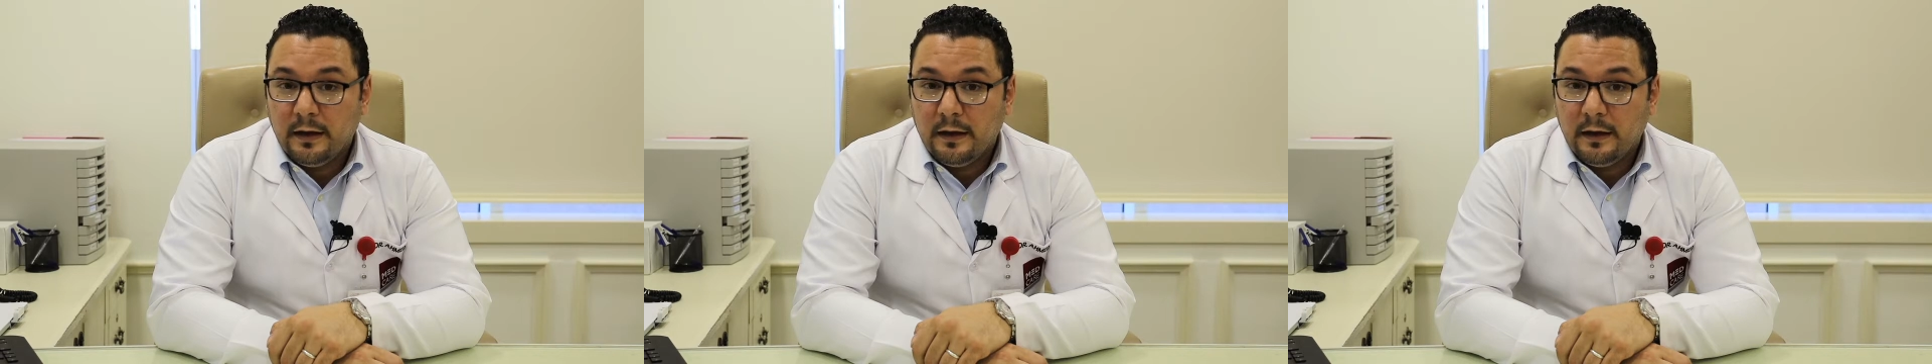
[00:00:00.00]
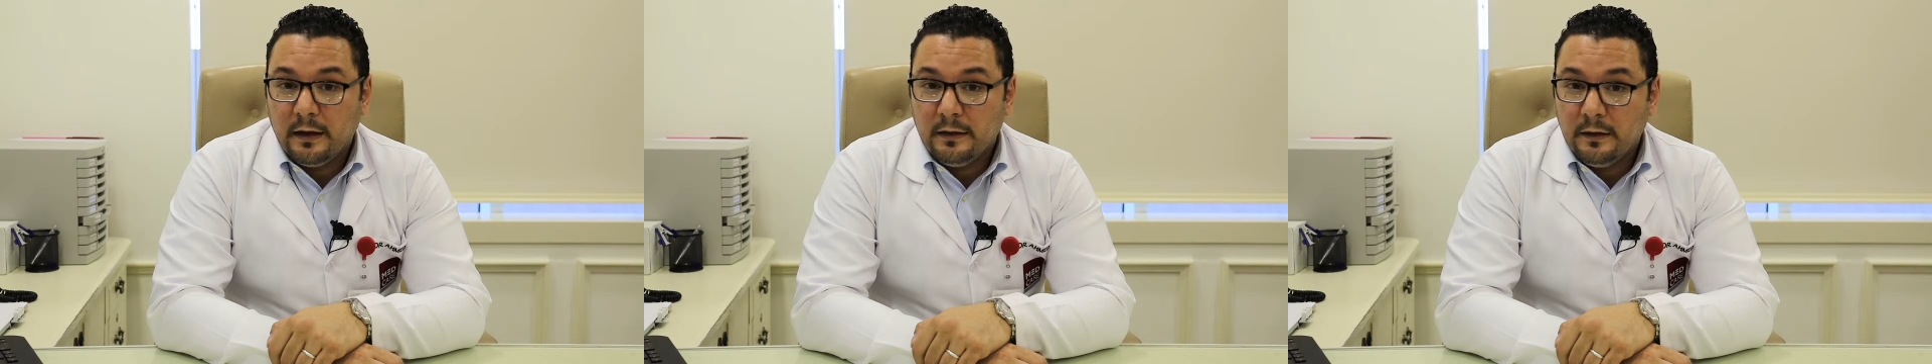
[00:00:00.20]

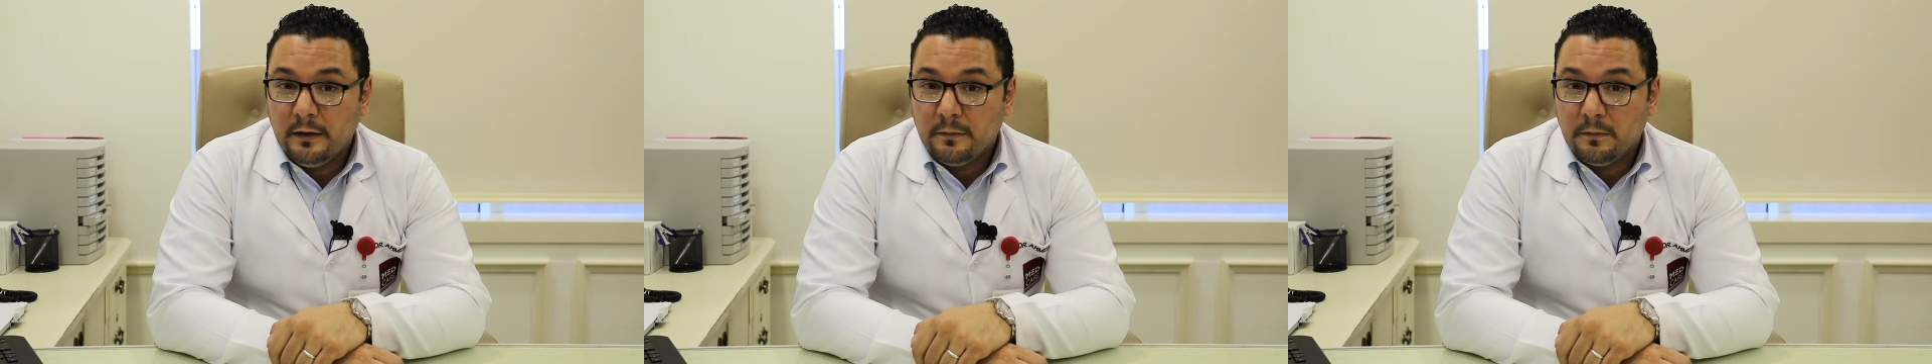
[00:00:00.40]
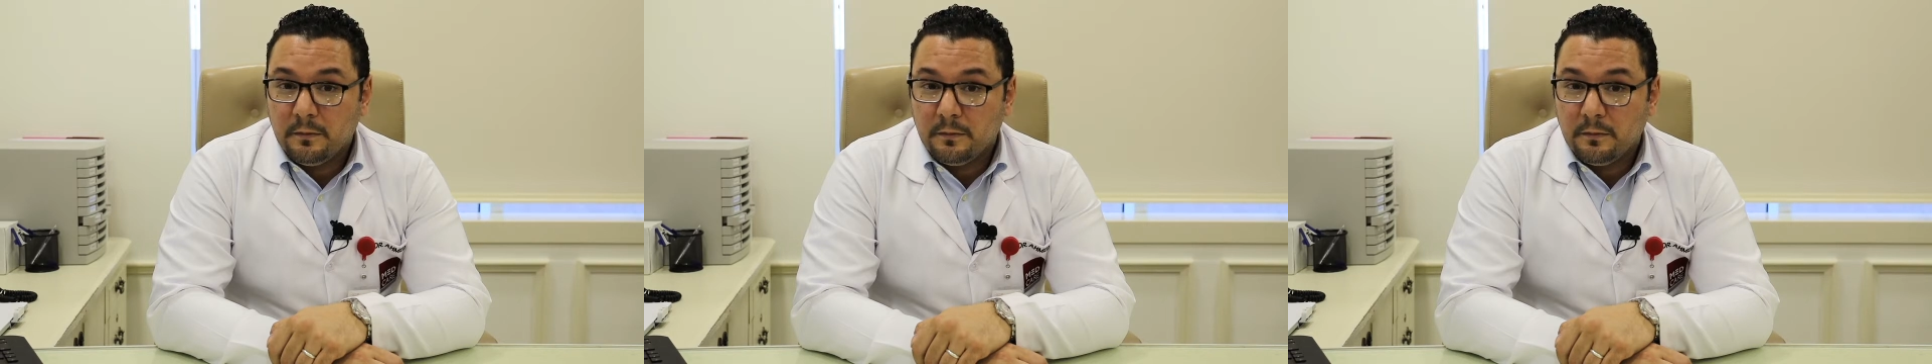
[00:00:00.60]

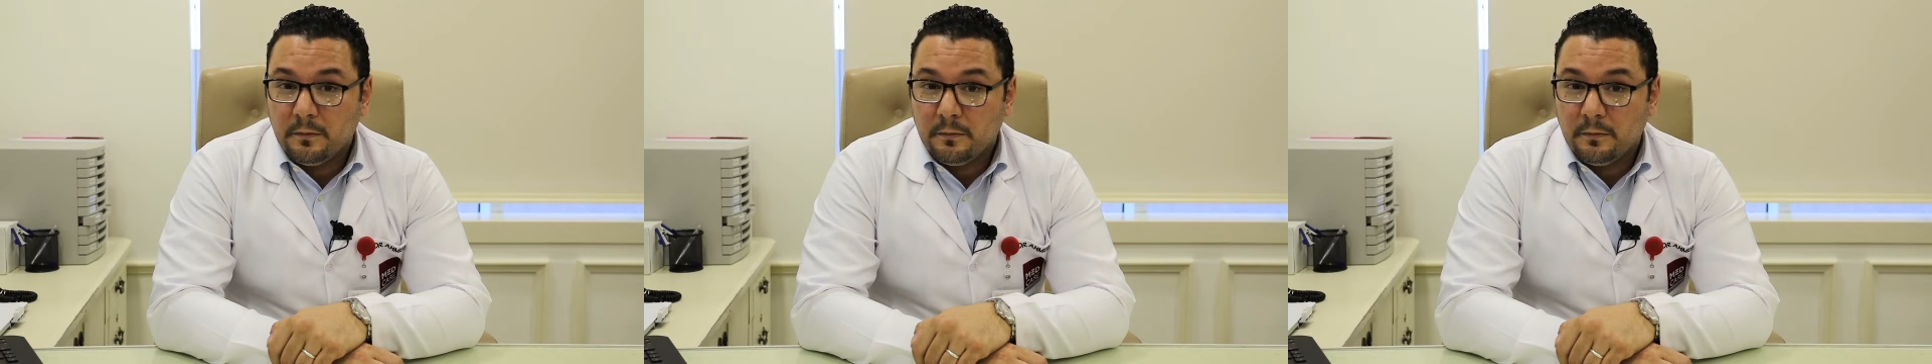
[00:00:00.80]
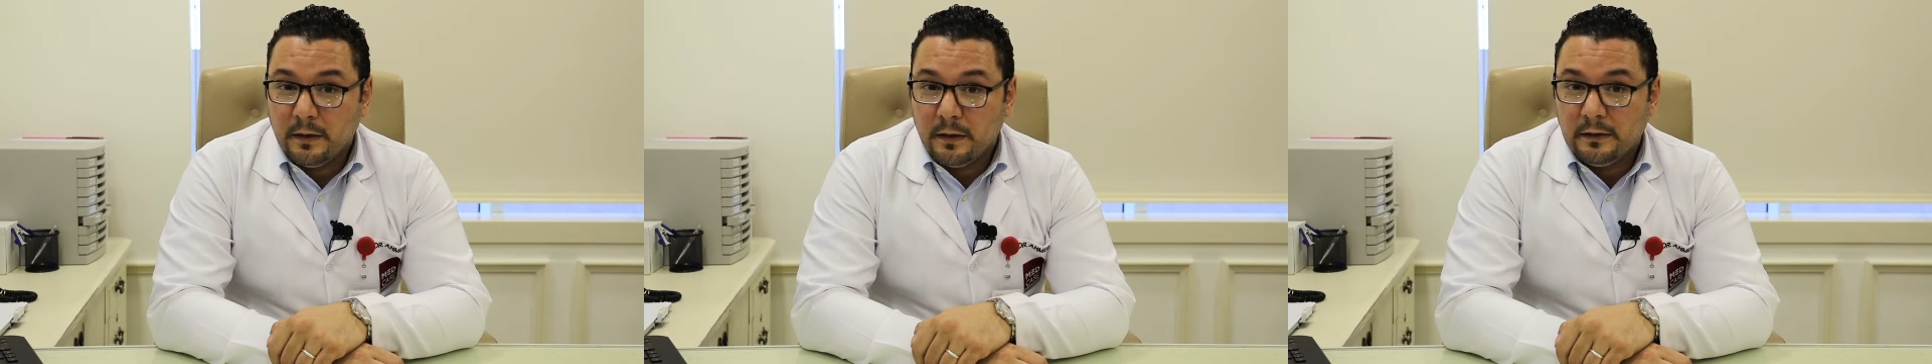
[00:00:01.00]

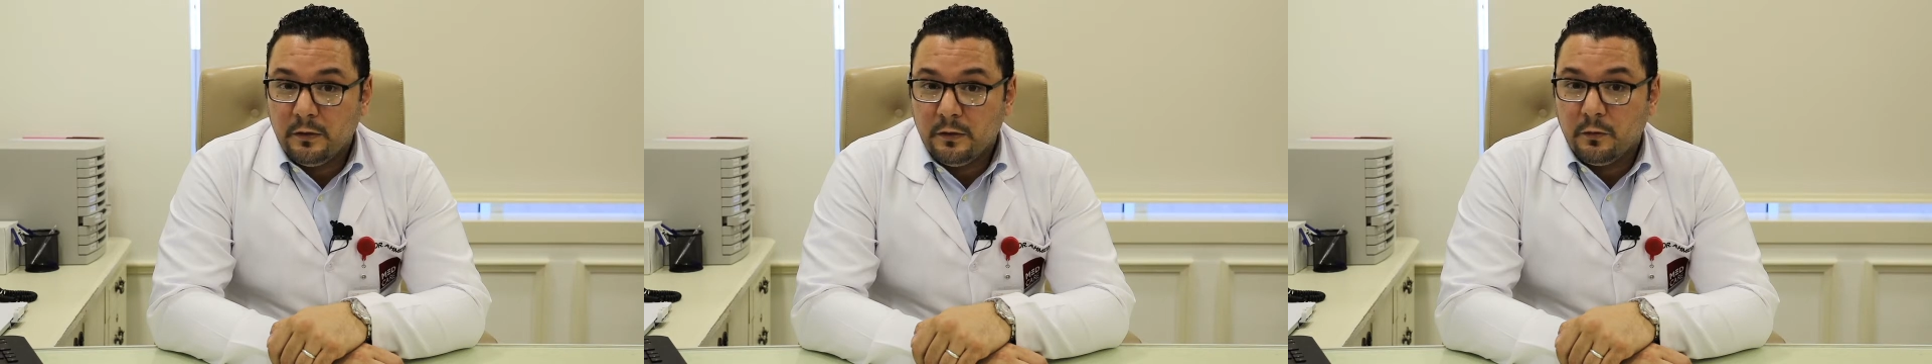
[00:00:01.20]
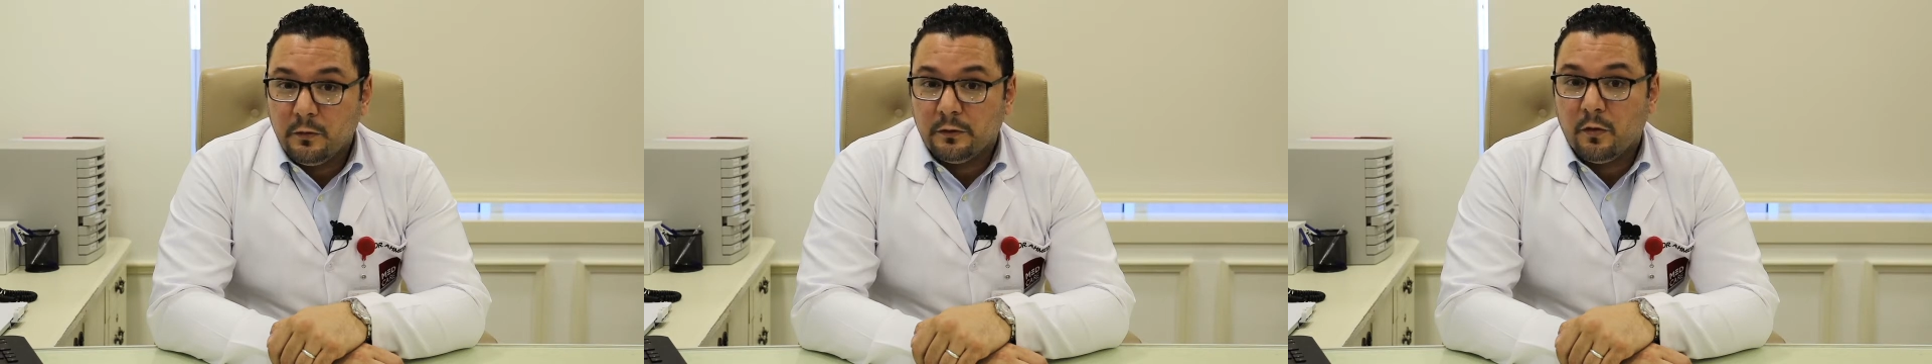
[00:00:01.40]
anybody
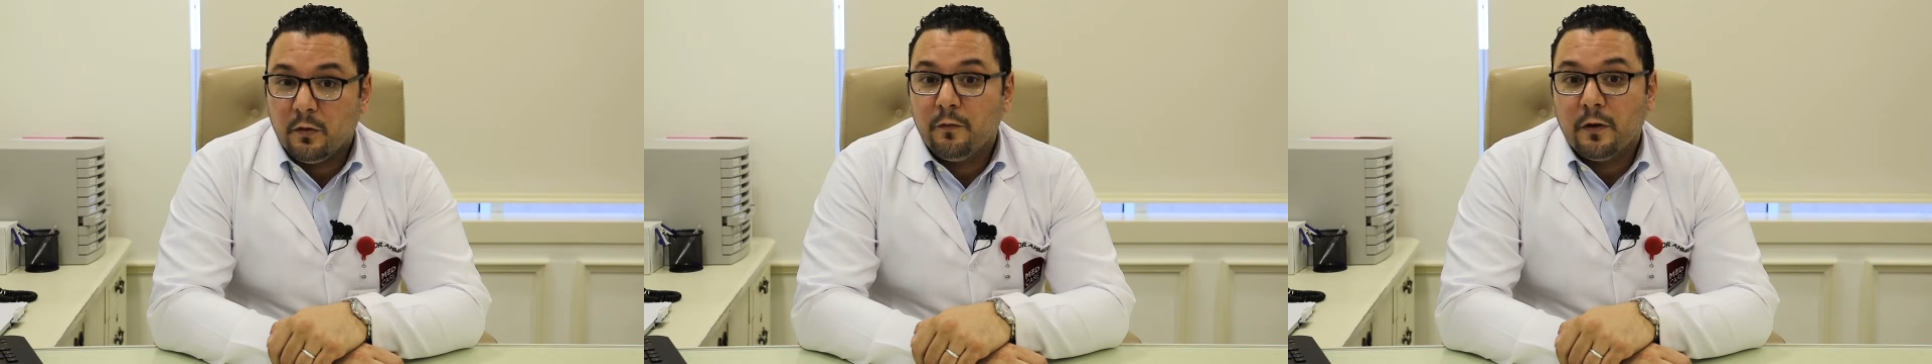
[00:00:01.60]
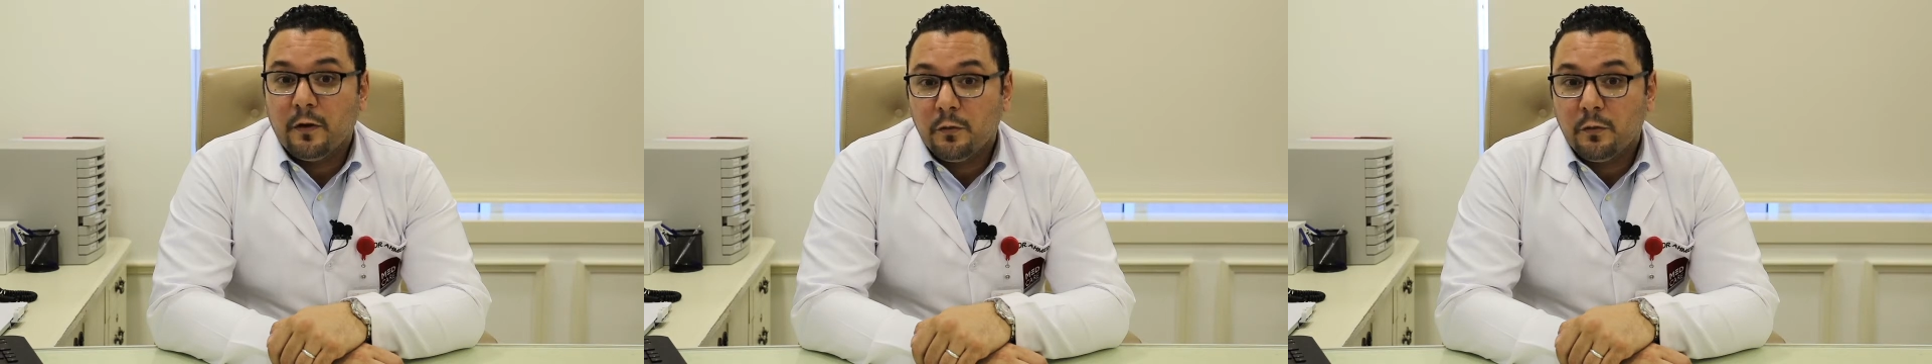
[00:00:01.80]
with
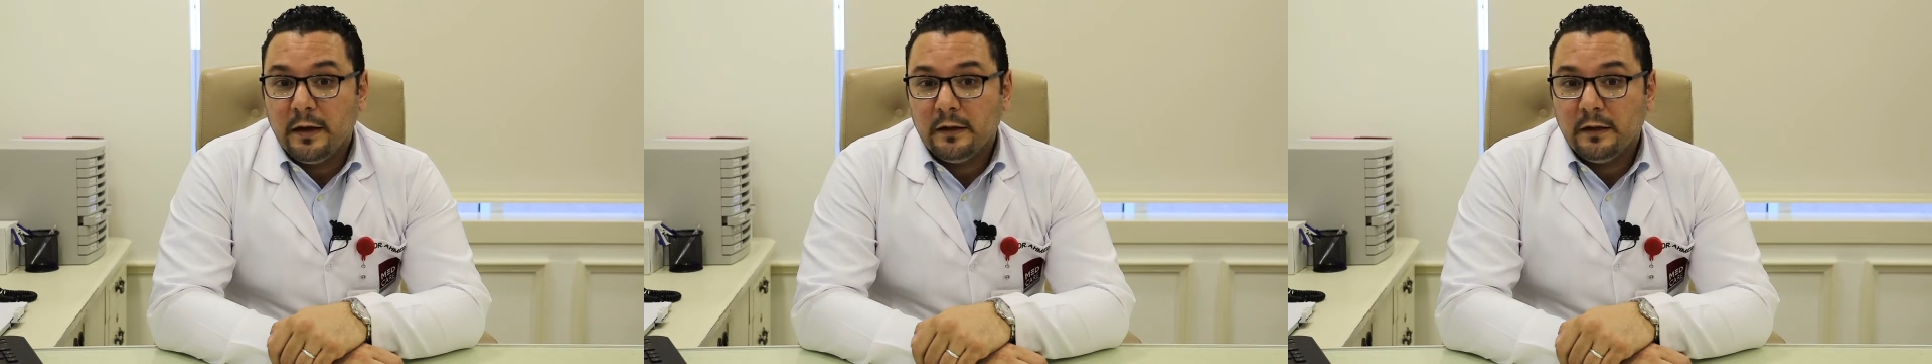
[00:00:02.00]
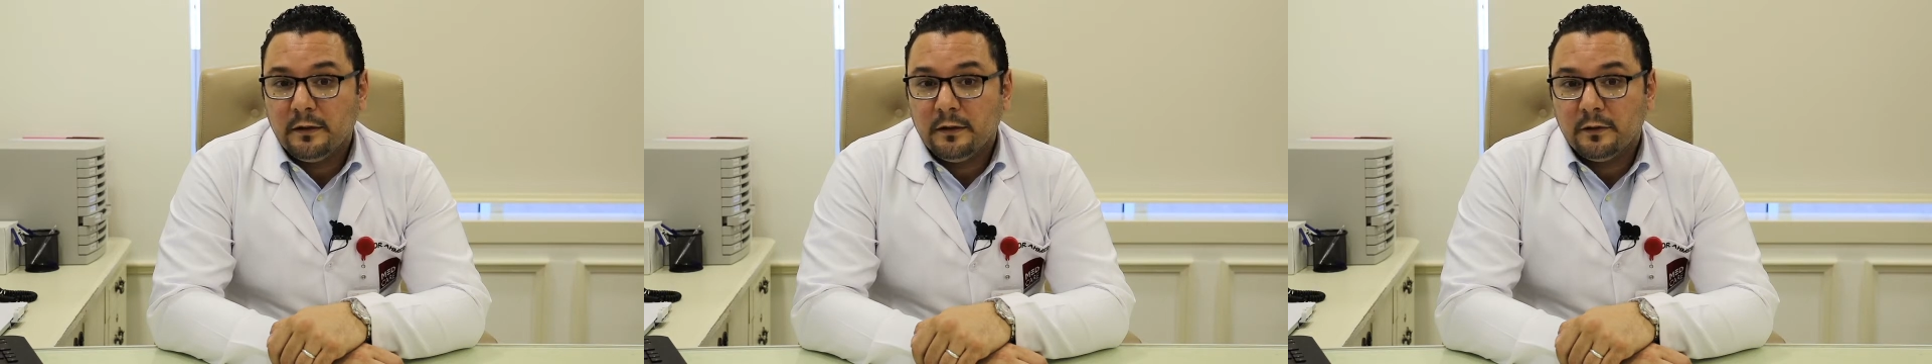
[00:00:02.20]

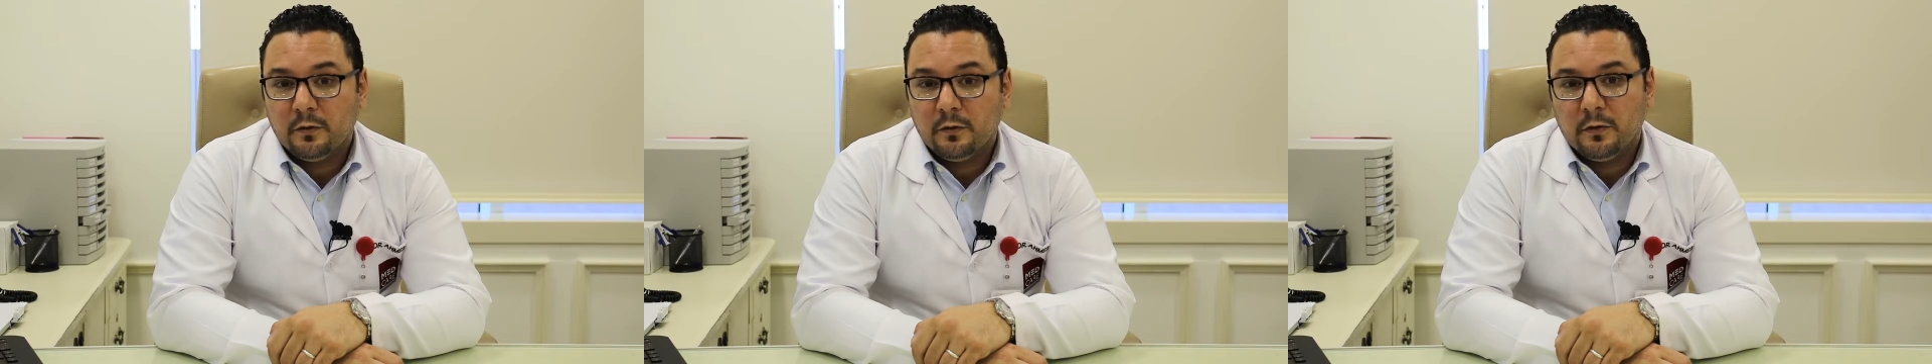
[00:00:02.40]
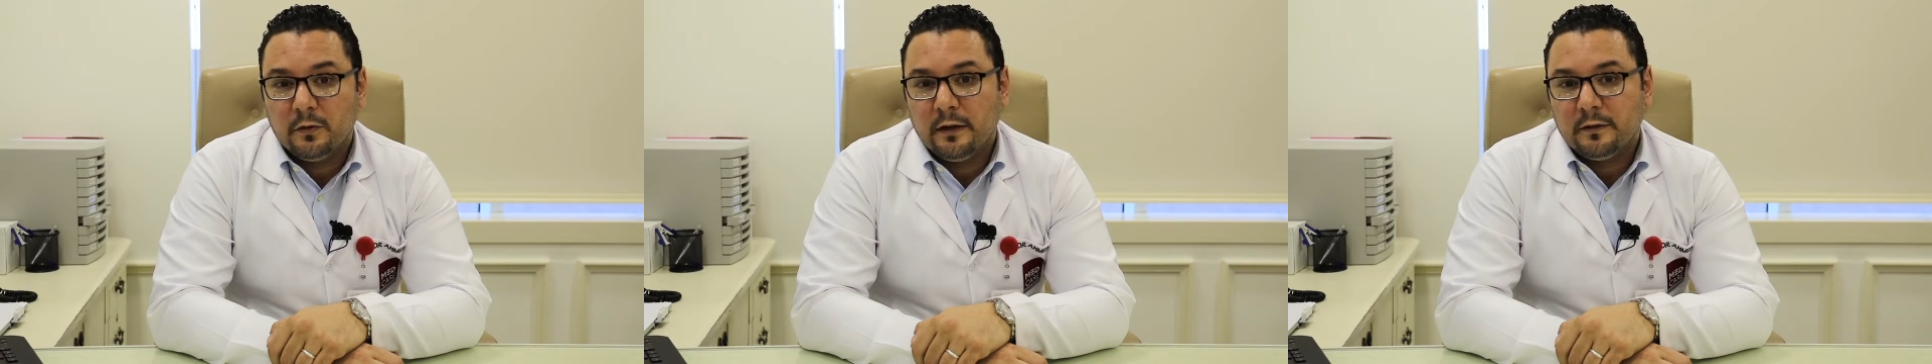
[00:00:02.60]
overweight,
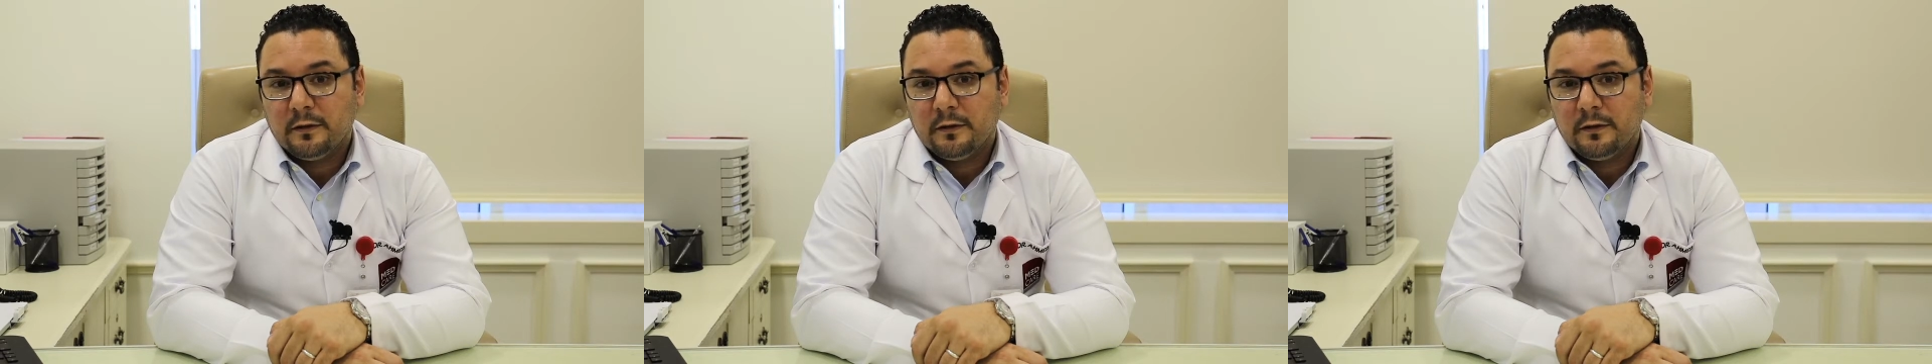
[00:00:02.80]
so